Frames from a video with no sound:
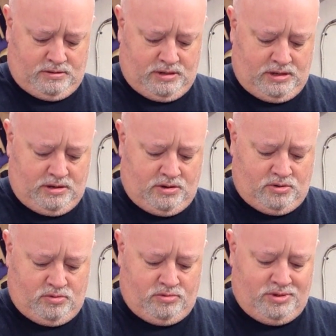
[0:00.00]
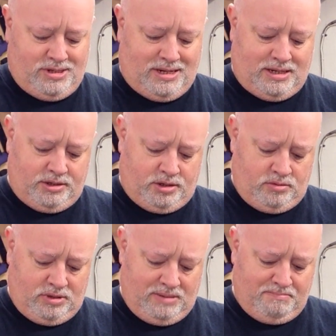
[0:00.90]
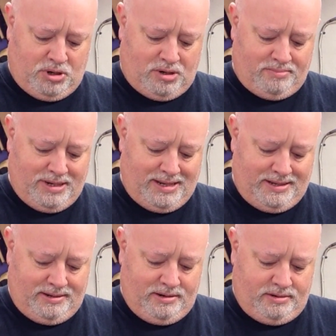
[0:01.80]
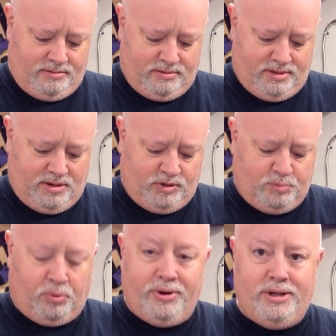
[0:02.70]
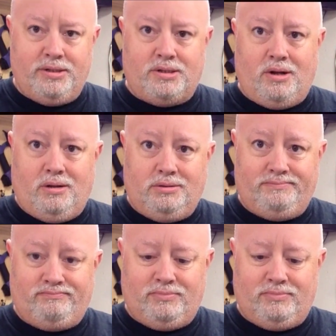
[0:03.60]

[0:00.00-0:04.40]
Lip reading: the hose onto the barbed end that was pre-installed